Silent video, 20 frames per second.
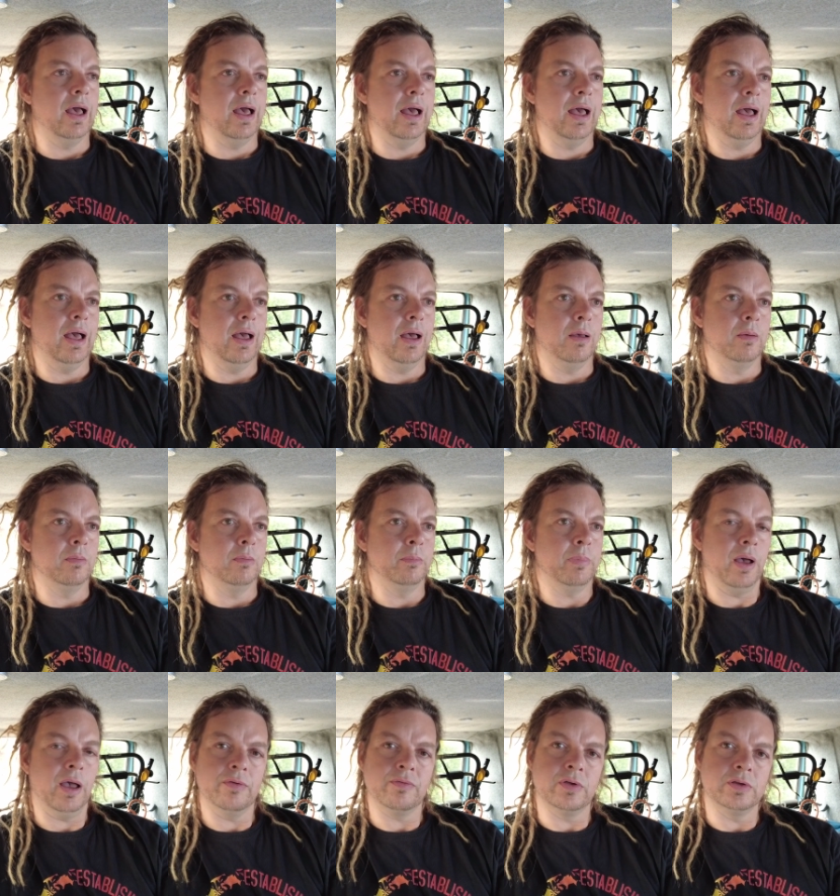um,
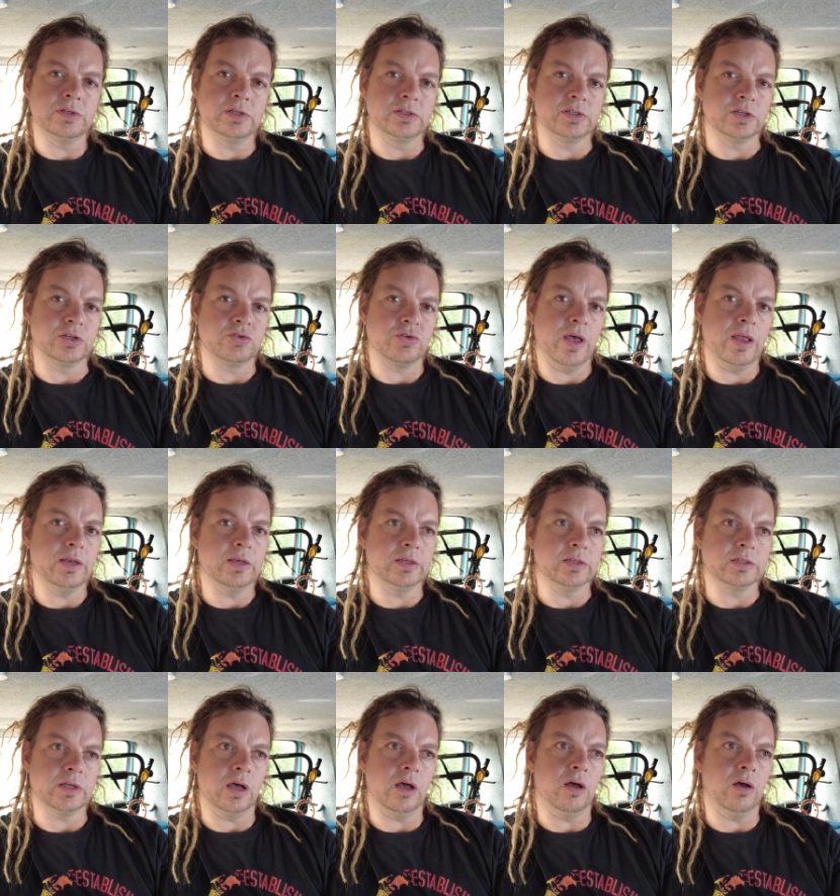but I've noticed a
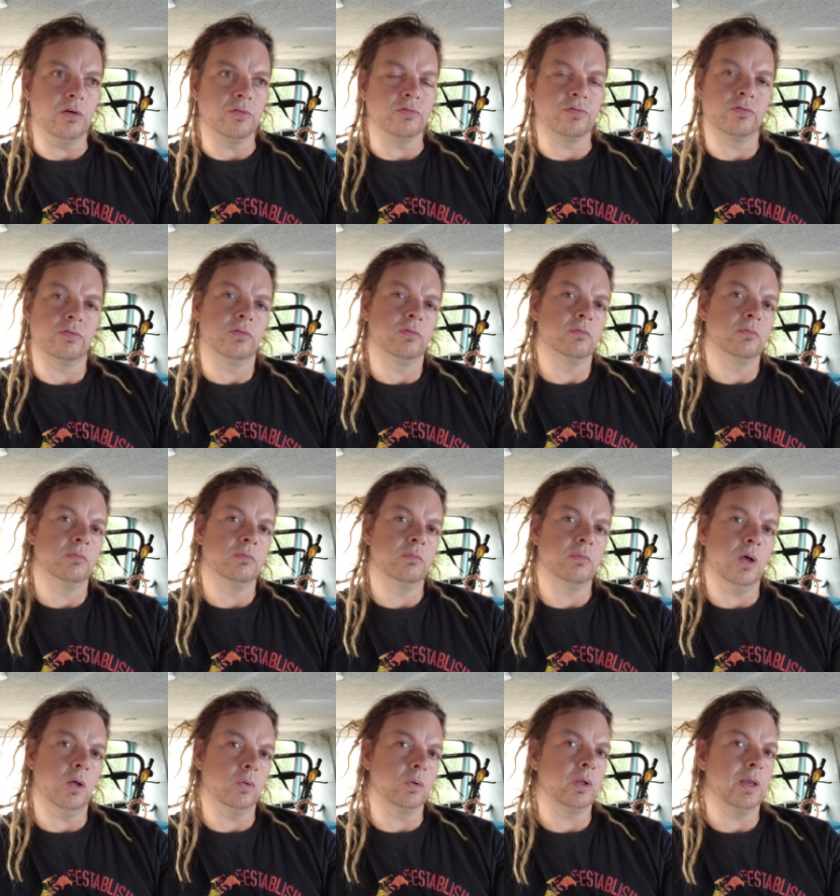trend of
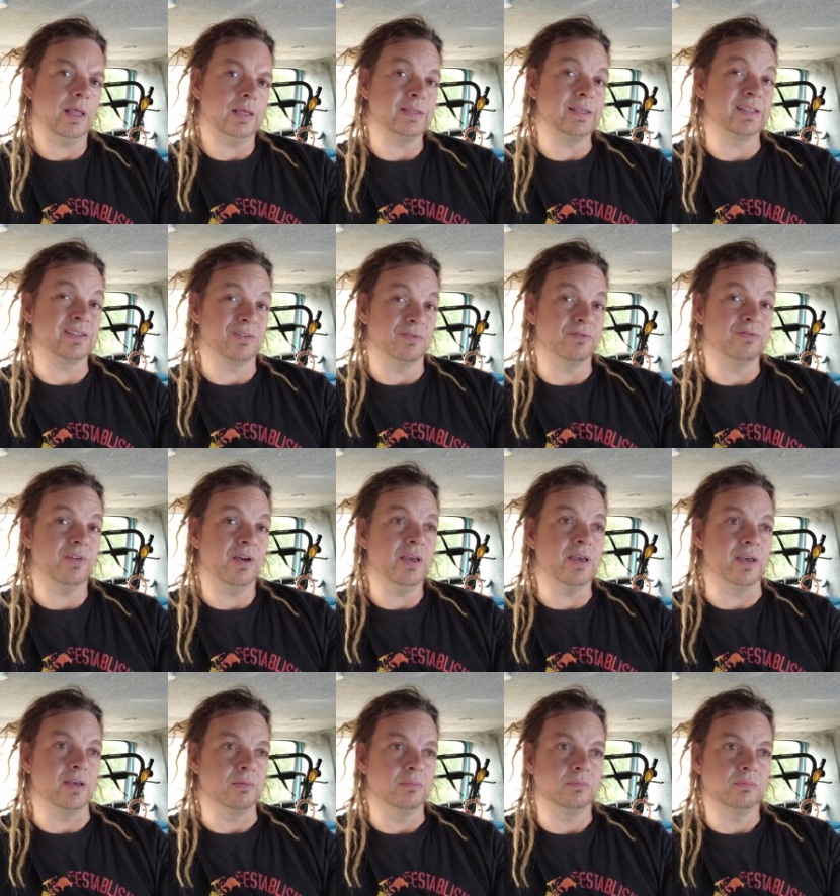old classics on
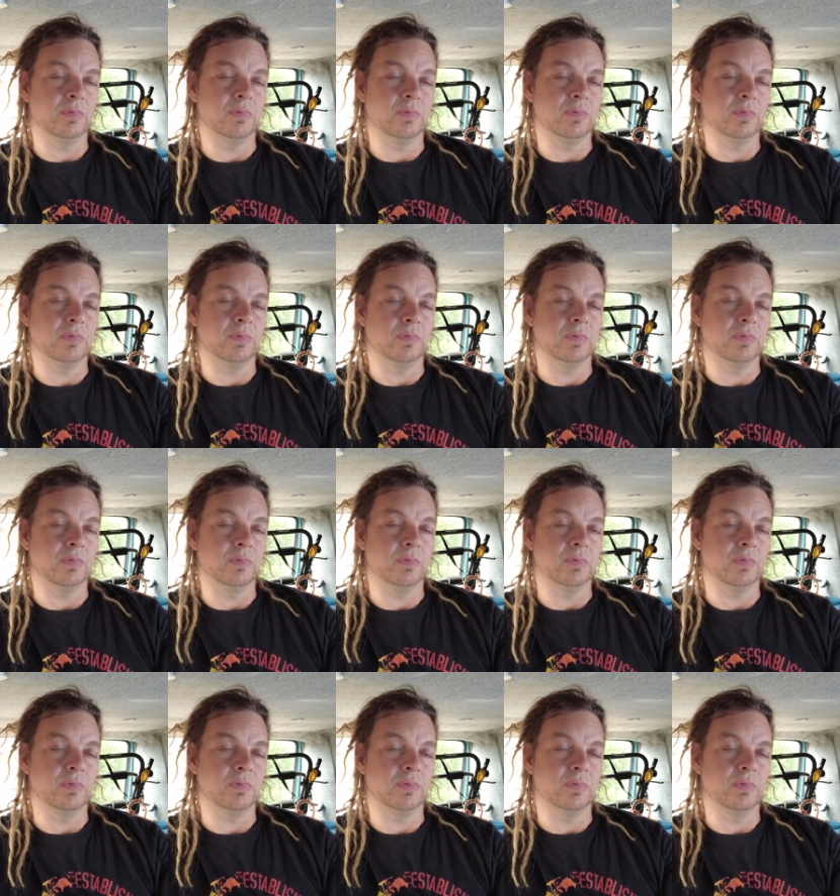fire